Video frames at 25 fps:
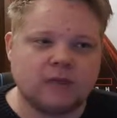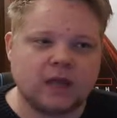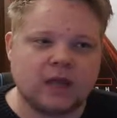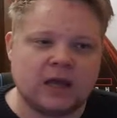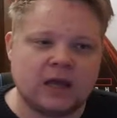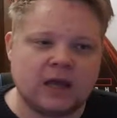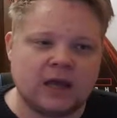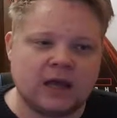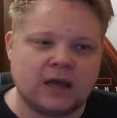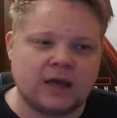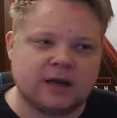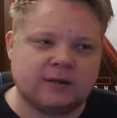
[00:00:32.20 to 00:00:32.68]

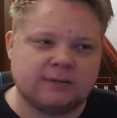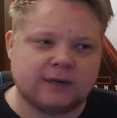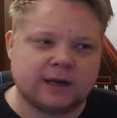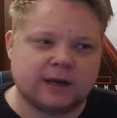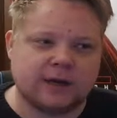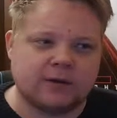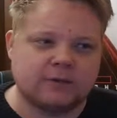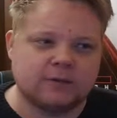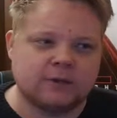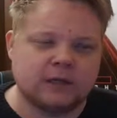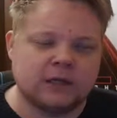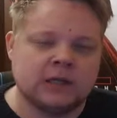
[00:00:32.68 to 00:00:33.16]
And there we
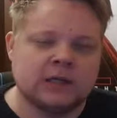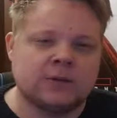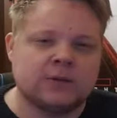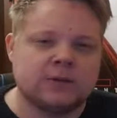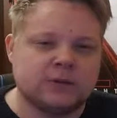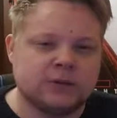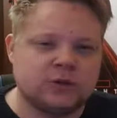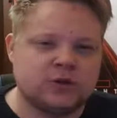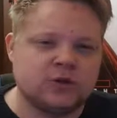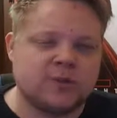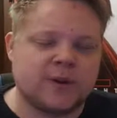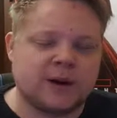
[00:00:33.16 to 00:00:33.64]
go.
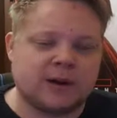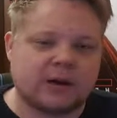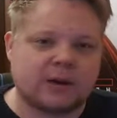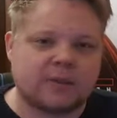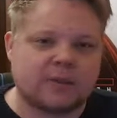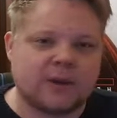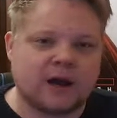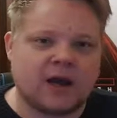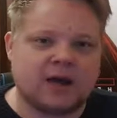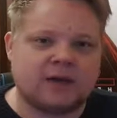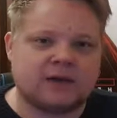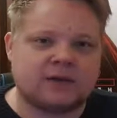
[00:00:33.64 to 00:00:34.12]
Do bear
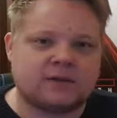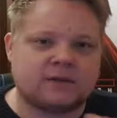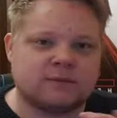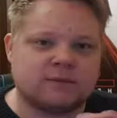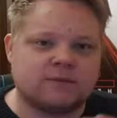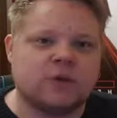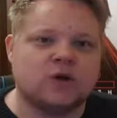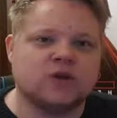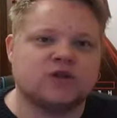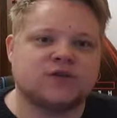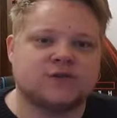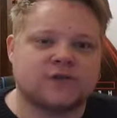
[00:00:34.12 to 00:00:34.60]
in mind,
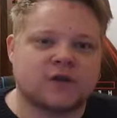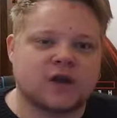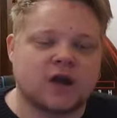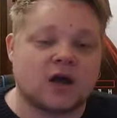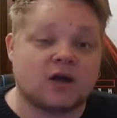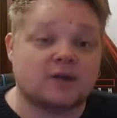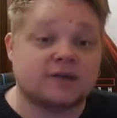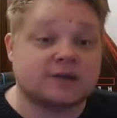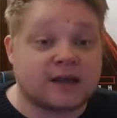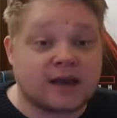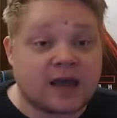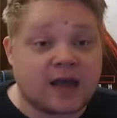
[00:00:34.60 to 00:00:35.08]
most of the
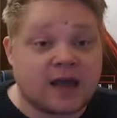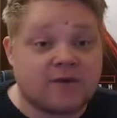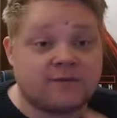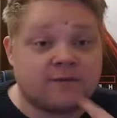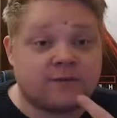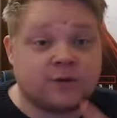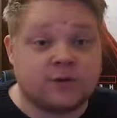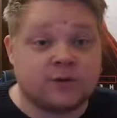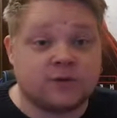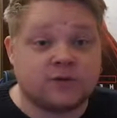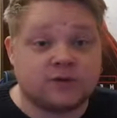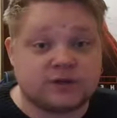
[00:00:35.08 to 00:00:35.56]
guns I have
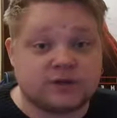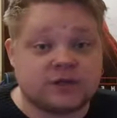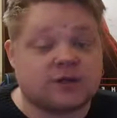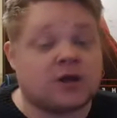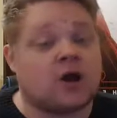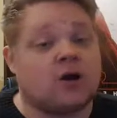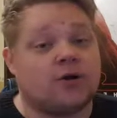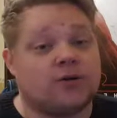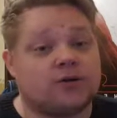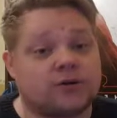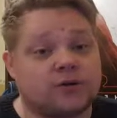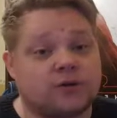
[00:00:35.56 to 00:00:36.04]
used in
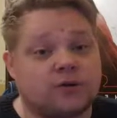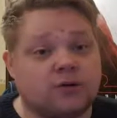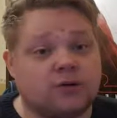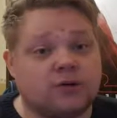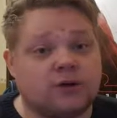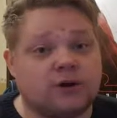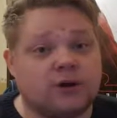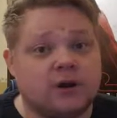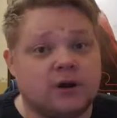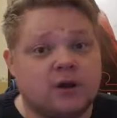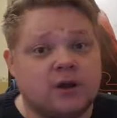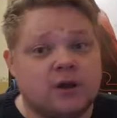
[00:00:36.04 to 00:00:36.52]

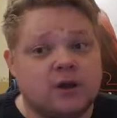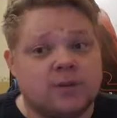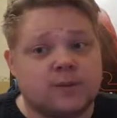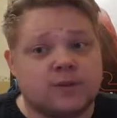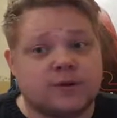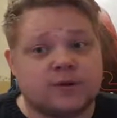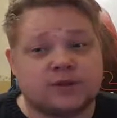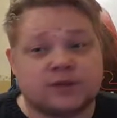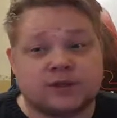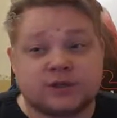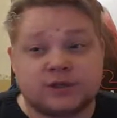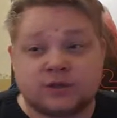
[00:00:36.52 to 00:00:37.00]
hardcore,
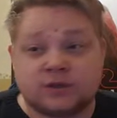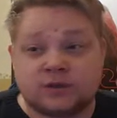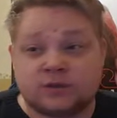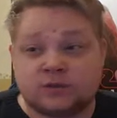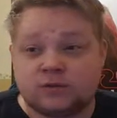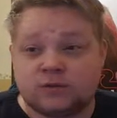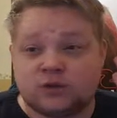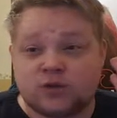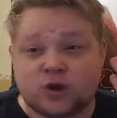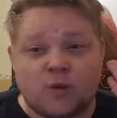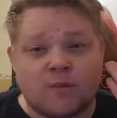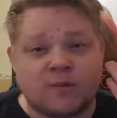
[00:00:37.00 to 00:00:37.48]
because it's
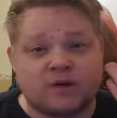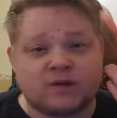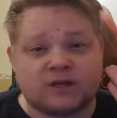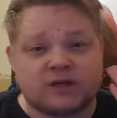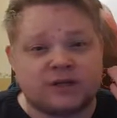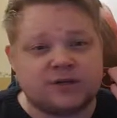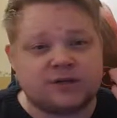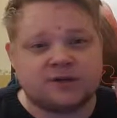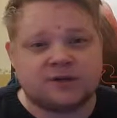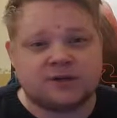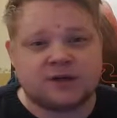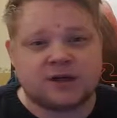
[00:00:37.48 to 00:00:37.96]
so much
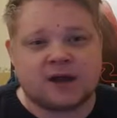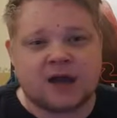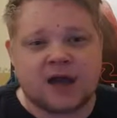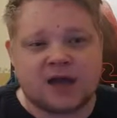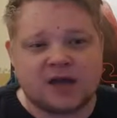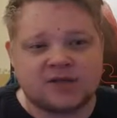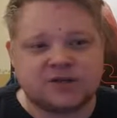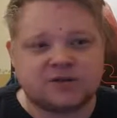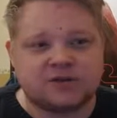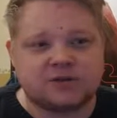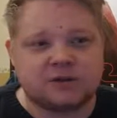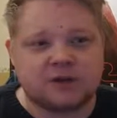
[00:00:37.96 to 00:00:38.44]
easier to get a
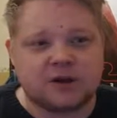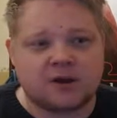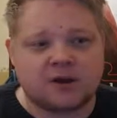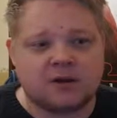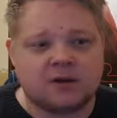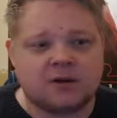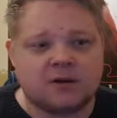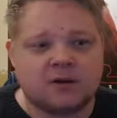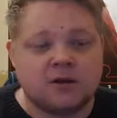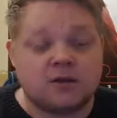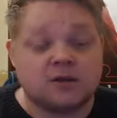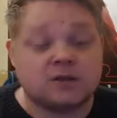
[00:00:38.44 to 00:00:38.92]
headshot
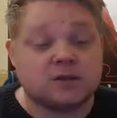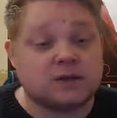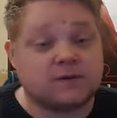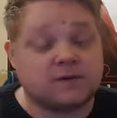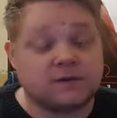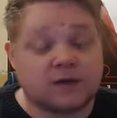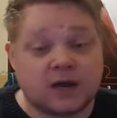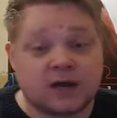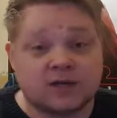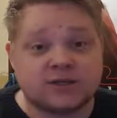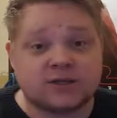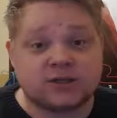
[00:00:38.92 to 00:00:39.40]
there. So if
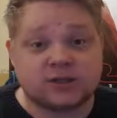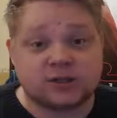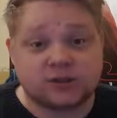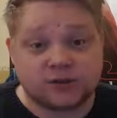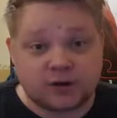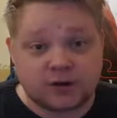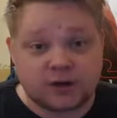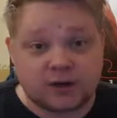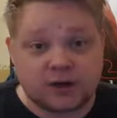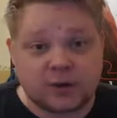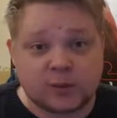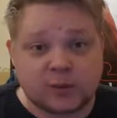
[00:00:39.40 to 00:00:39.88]
you guys are
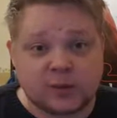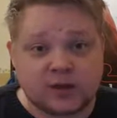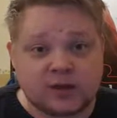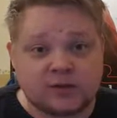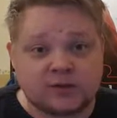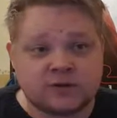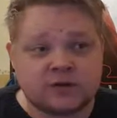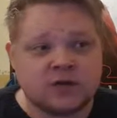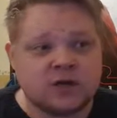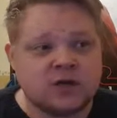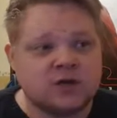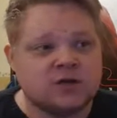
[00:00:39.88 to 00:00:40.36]
struggling with
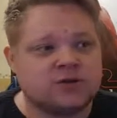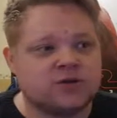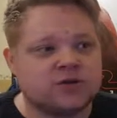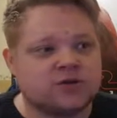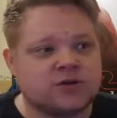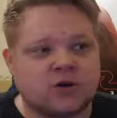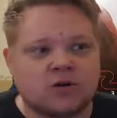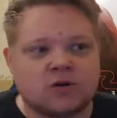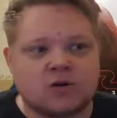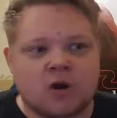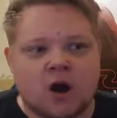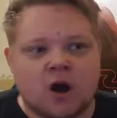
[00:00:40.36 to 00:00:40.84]
it, just
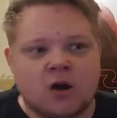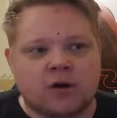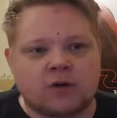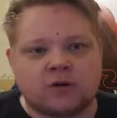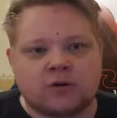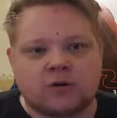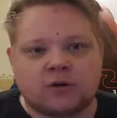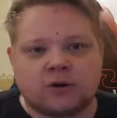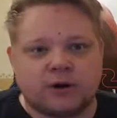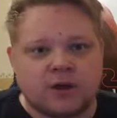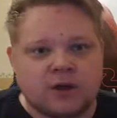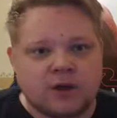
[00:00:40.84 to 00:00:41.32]
go to
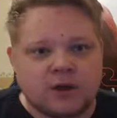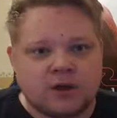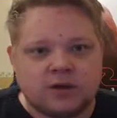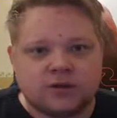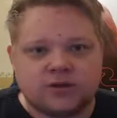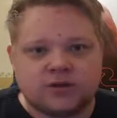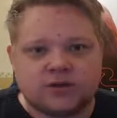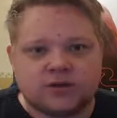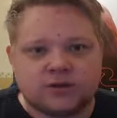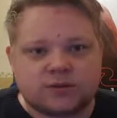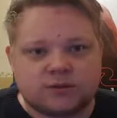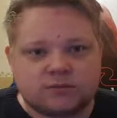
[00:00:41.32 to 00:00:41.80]
hardcore.
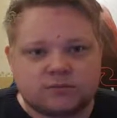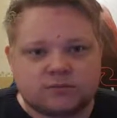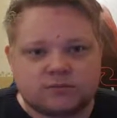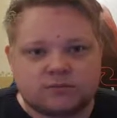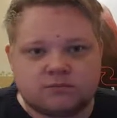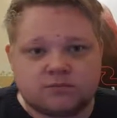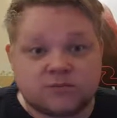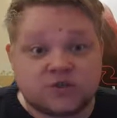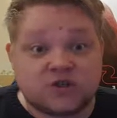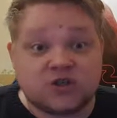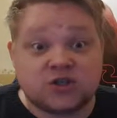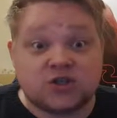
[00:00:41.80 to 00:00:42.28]
Just,
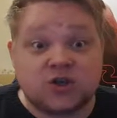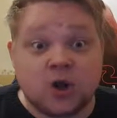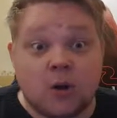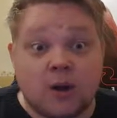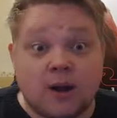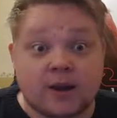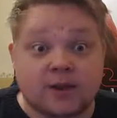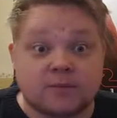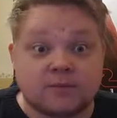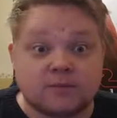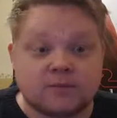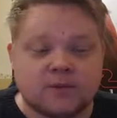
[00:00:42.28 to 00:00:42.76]
just do
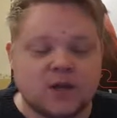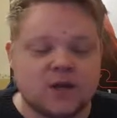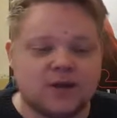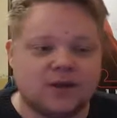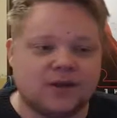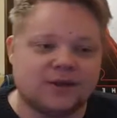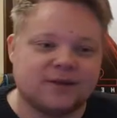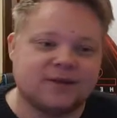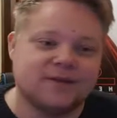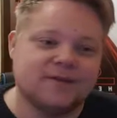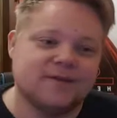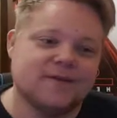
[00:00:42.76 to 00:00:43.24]

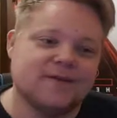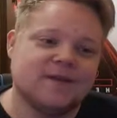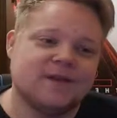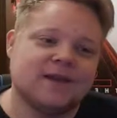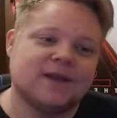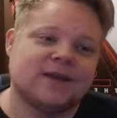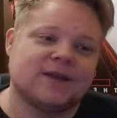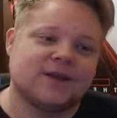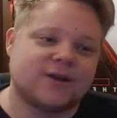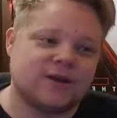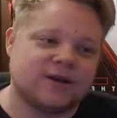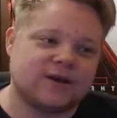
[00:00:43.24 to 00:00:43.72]
it.
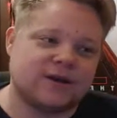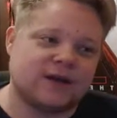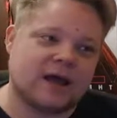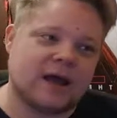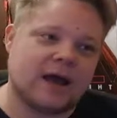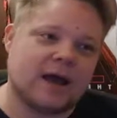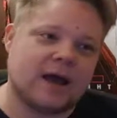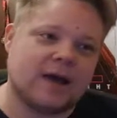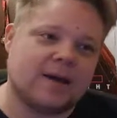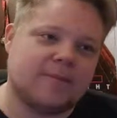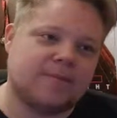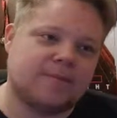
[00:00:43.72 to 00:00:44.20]
Good.
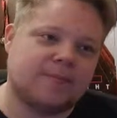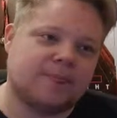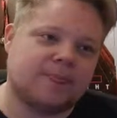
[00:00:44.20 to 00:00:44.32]
Um,